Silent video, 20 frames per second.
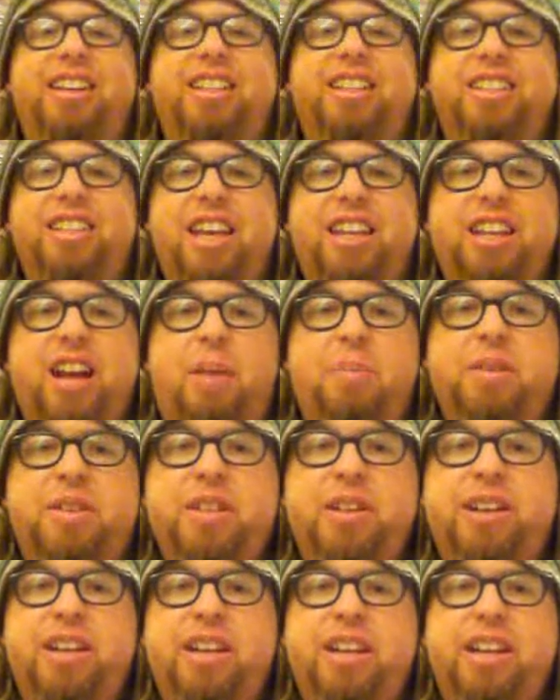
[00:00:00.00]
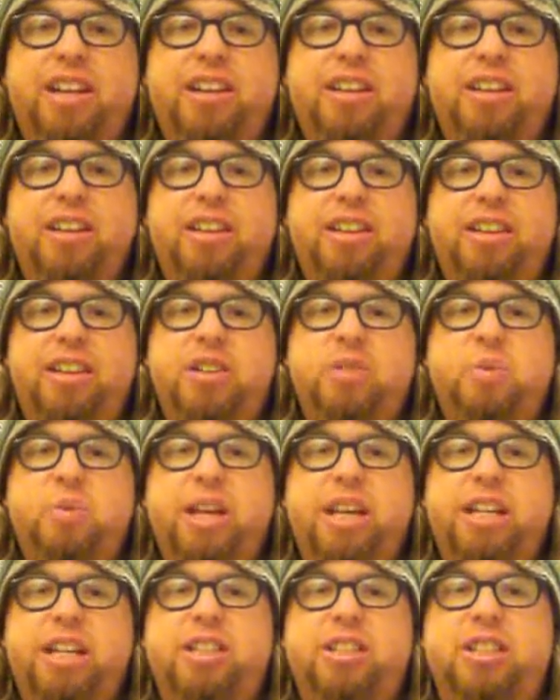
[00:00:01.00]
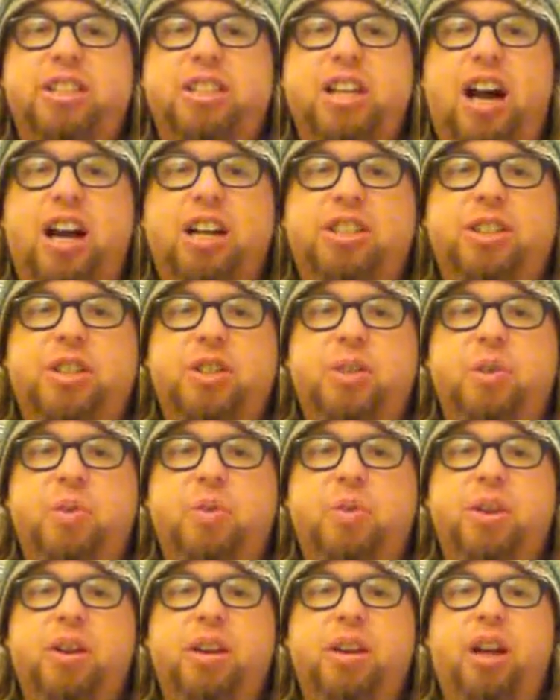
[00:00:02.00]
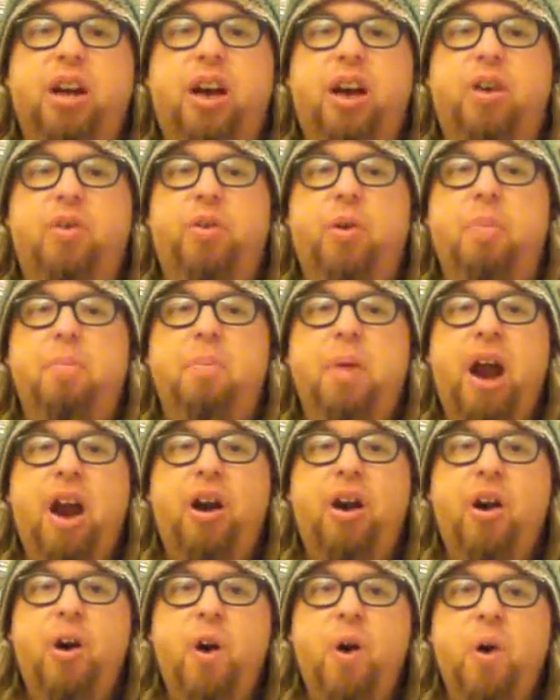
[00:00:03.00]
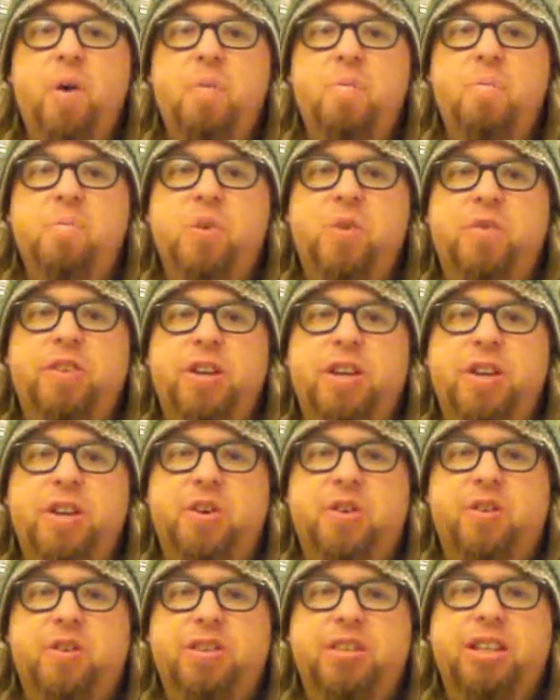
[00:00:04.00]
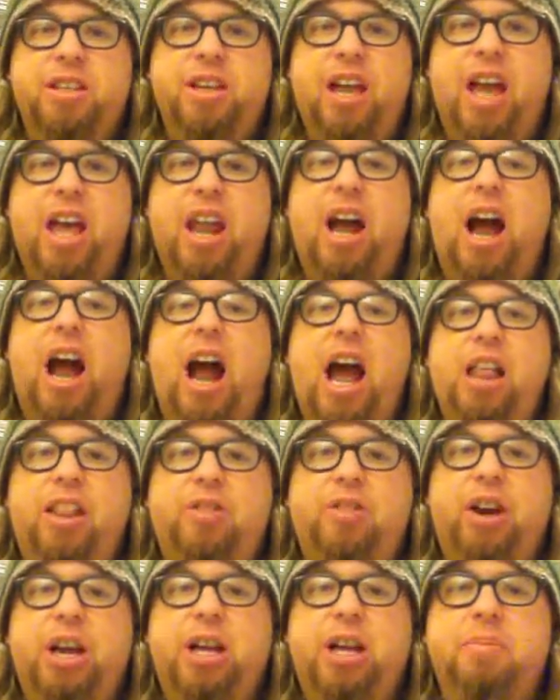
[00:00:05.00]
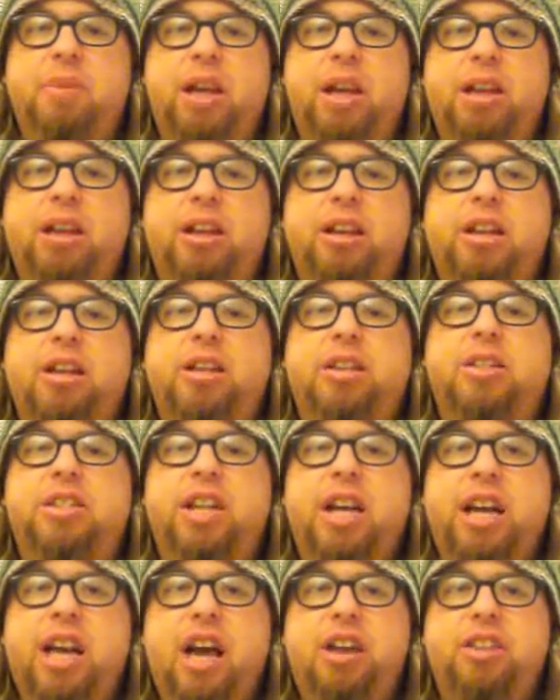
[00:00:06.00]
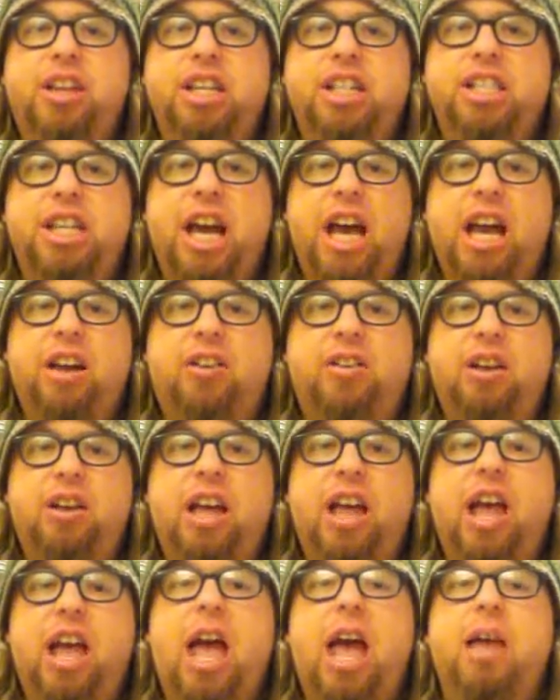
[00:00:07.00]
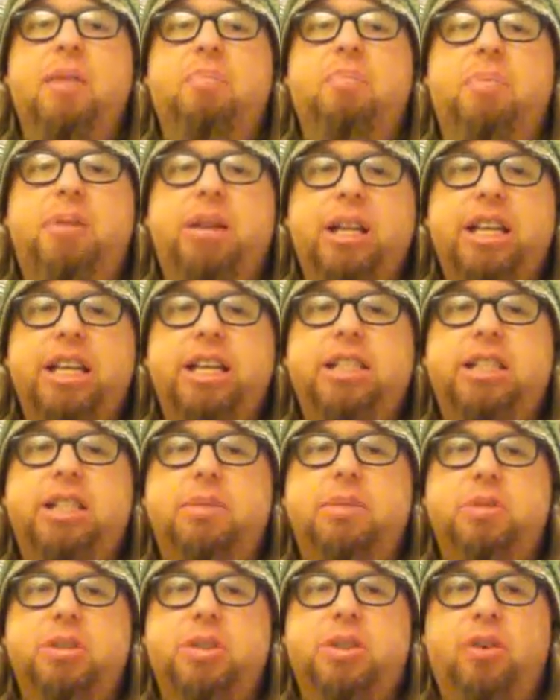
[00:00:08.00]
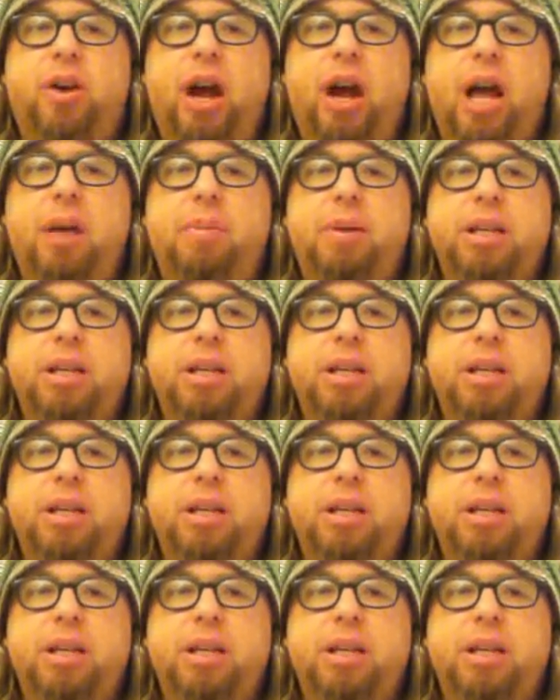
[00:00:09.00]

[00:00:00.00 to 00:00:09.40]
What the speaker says: Just had the opportunity this week to talk to Romero Movie News, and I highly recommend you check out that channel and please subscribe.